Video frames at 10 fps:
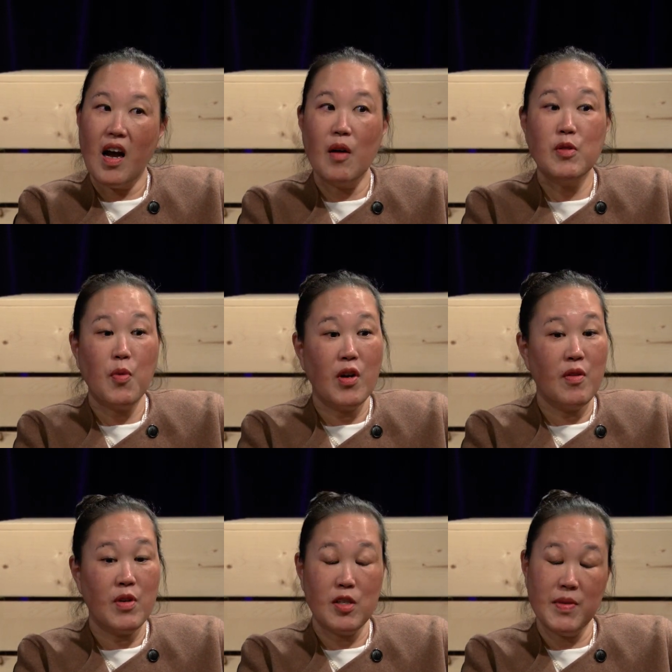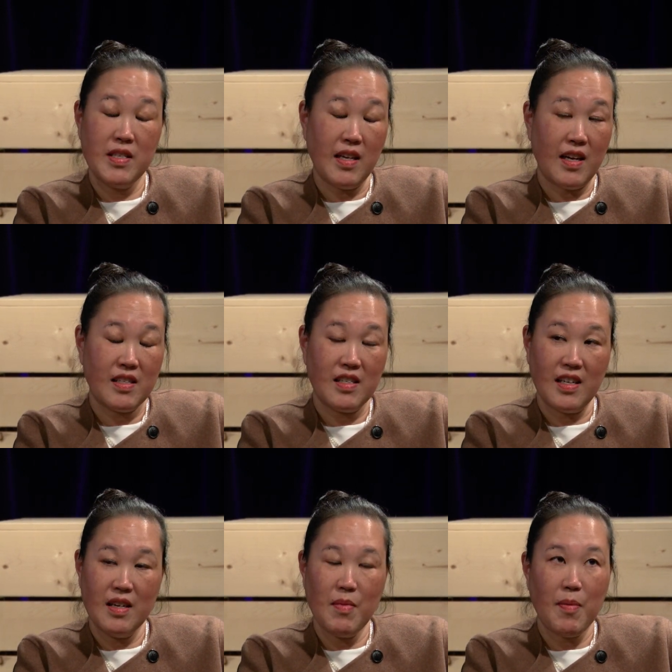I was born in Richmond,
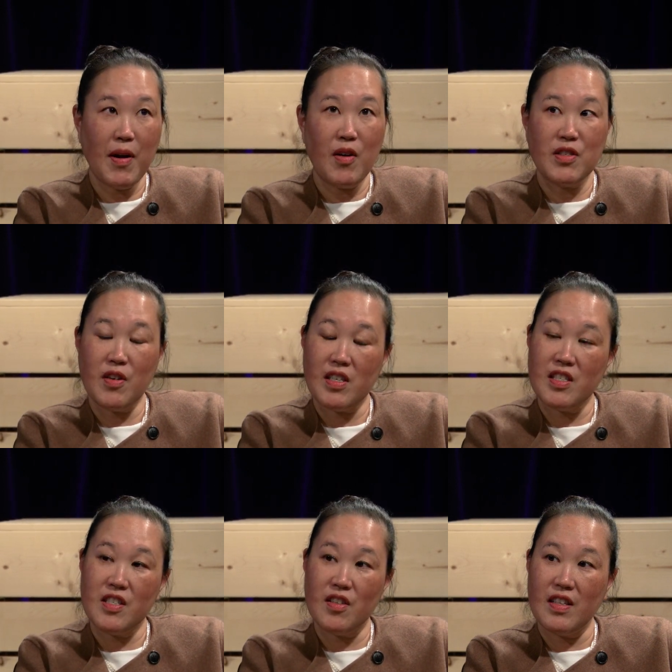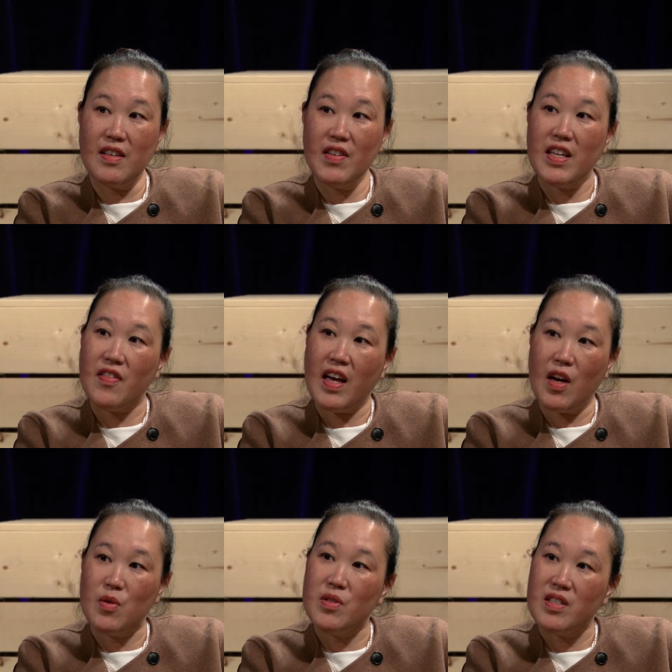actually. My parents are actually still living in the
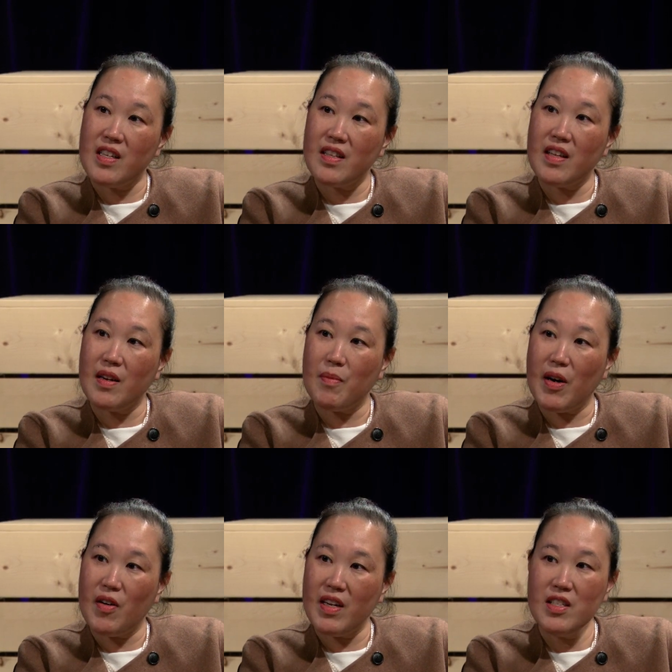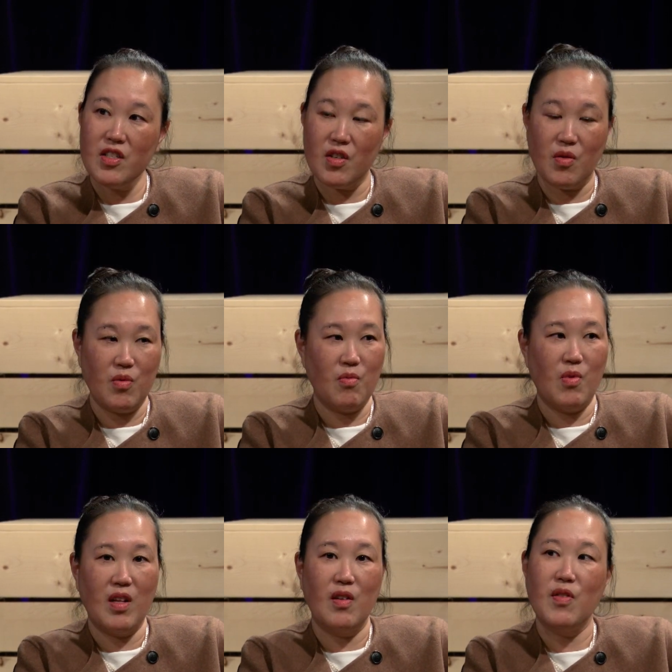house that they married in, so
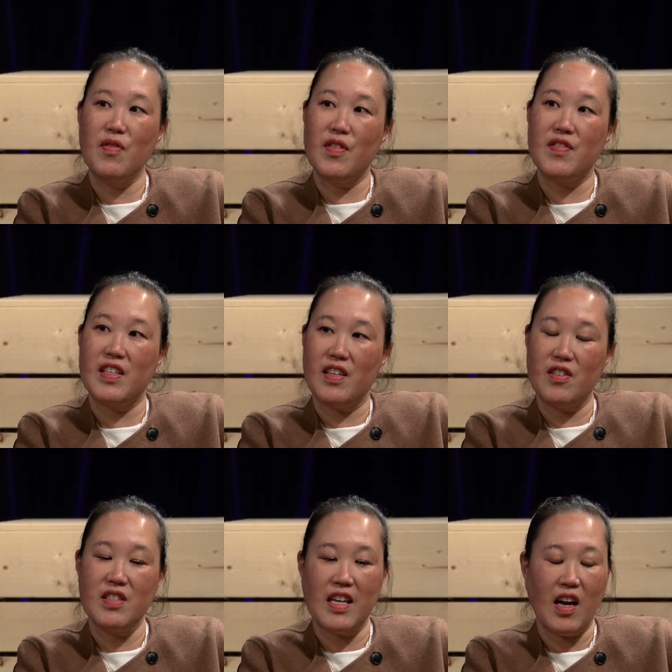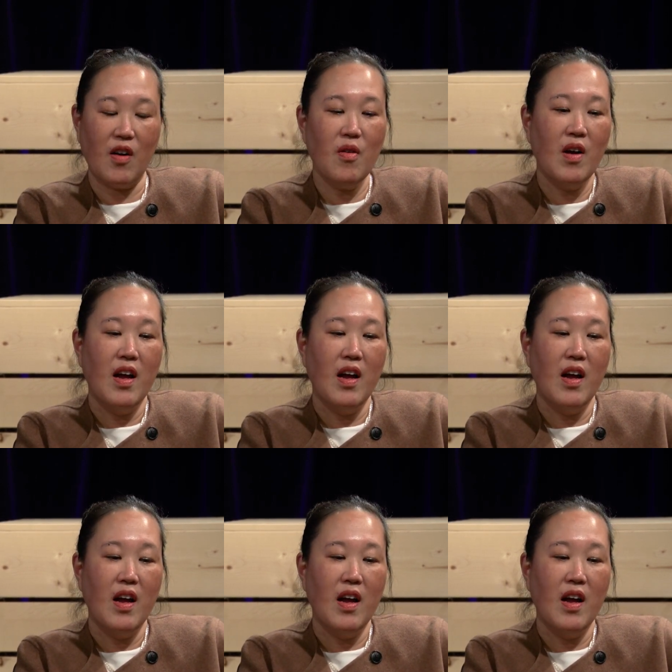well over 50 years now.